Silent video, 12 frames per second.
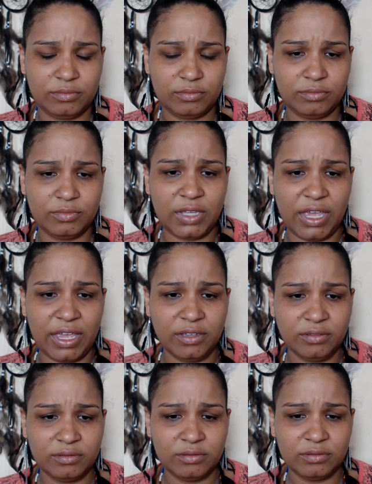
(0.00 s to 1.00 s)

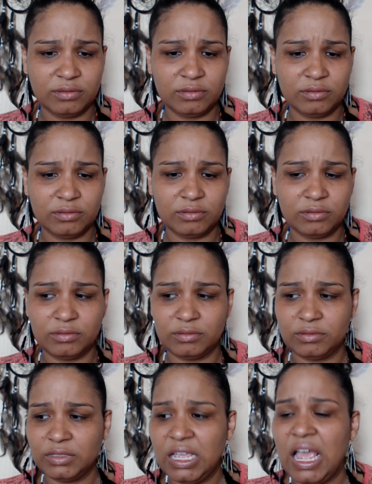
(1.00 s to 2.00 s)
Okay?
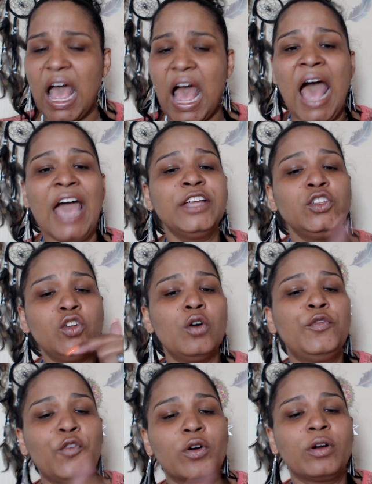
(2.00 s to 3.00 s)
I know
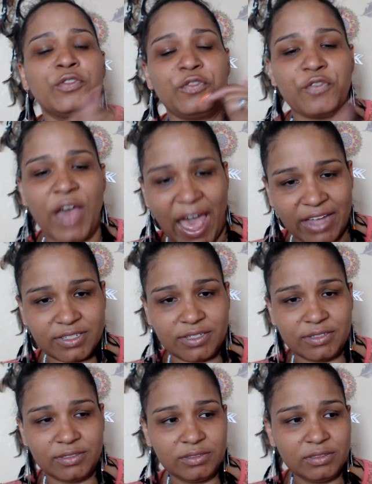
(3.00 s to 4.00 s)
for a fact
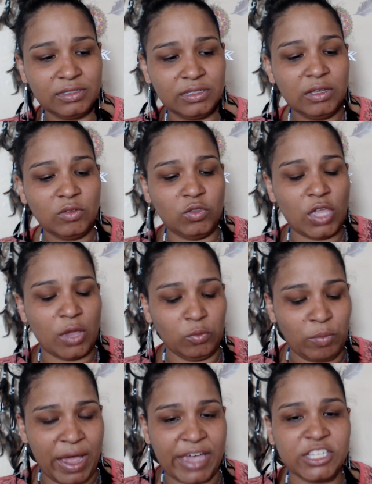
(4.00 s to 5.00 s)
that
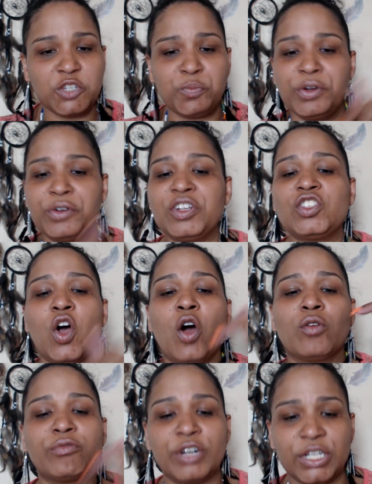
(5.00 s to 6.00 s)
my spirits
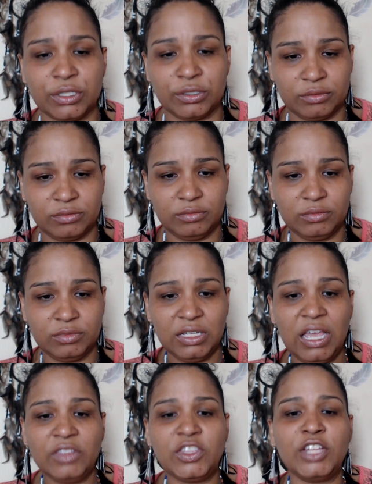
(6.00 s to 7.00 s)
are real,
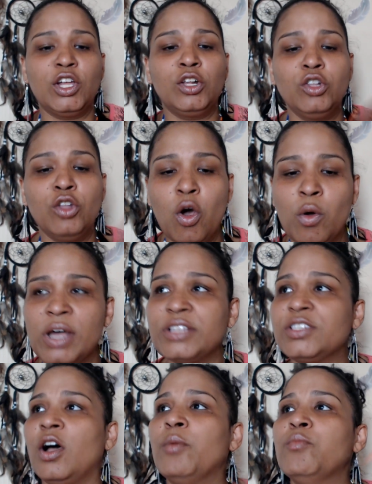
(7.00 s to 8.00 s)
that the loas
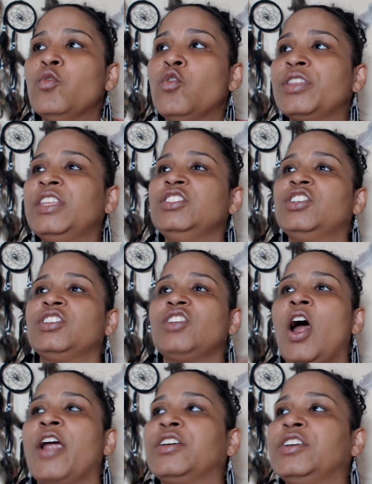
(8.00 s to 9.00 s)
are more than just
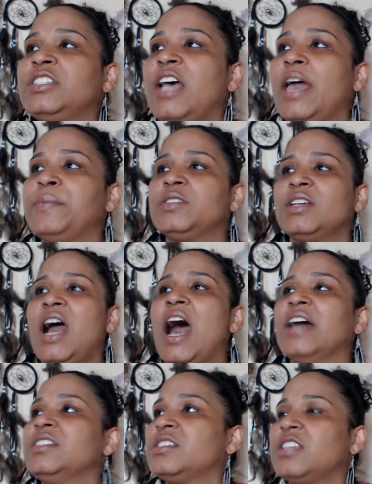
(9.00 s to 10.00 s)
archetypes,
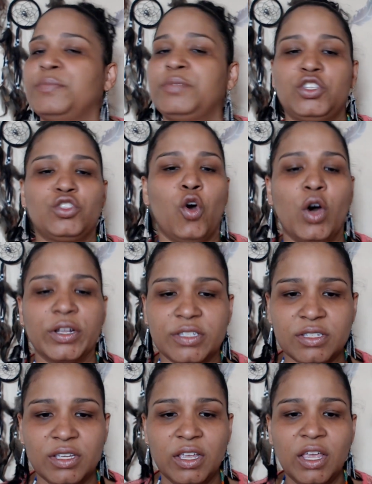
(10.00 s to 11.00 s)
concepts,
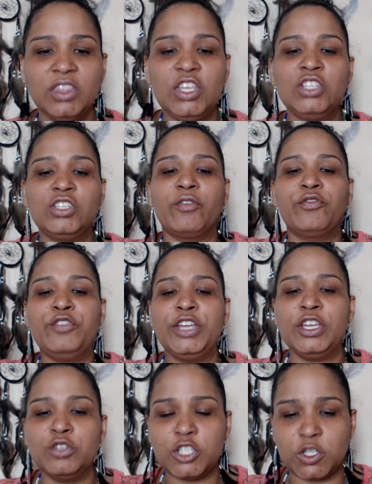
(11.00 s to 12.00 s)
thoughts. These are
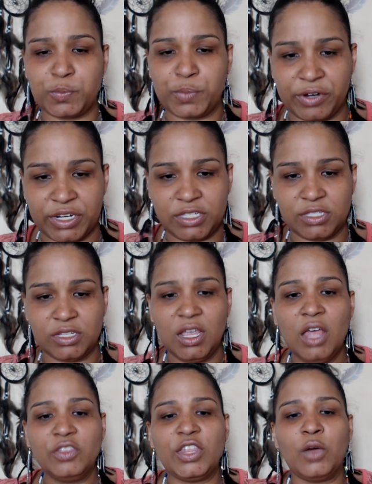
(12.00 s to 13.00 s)
real spirits
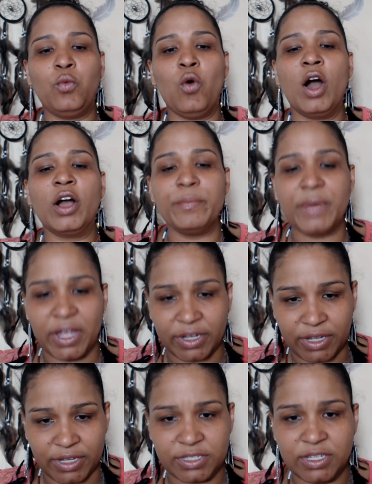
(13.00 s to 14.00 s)
that walk among
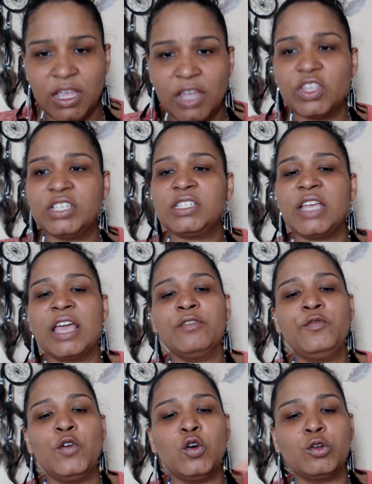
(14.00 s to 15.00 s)
us. The
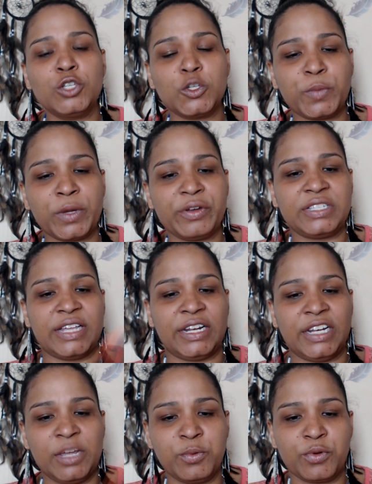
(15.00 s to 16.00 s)
same voodoo spirits that
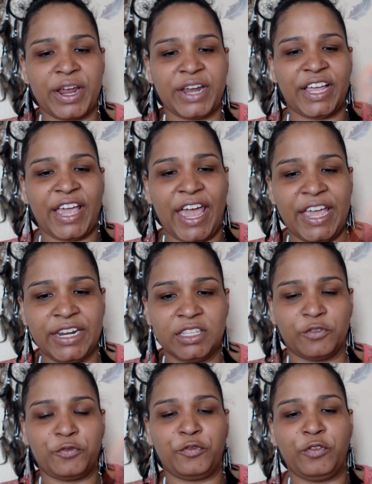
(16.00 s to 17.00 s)
liberated Haiti,
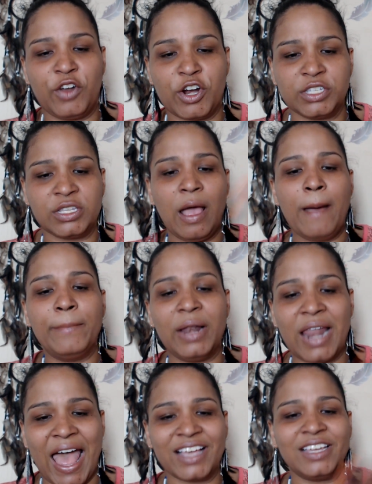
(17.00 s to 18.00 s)
the first
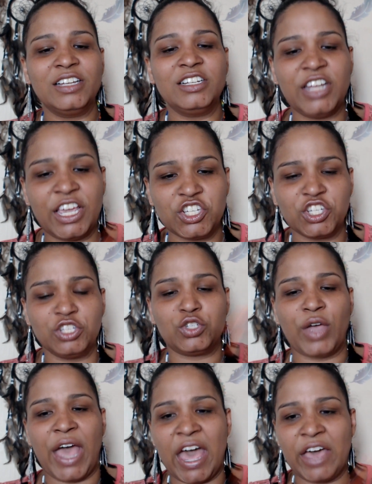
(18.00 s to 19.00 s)
black nation
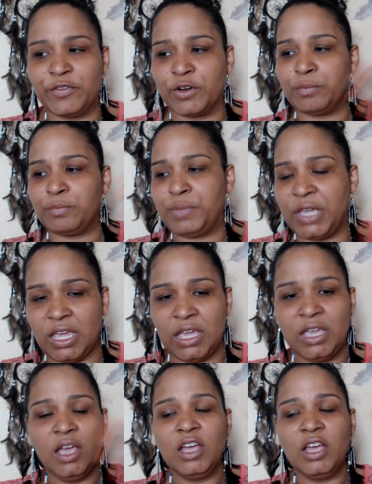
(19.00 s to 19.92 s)
to ever be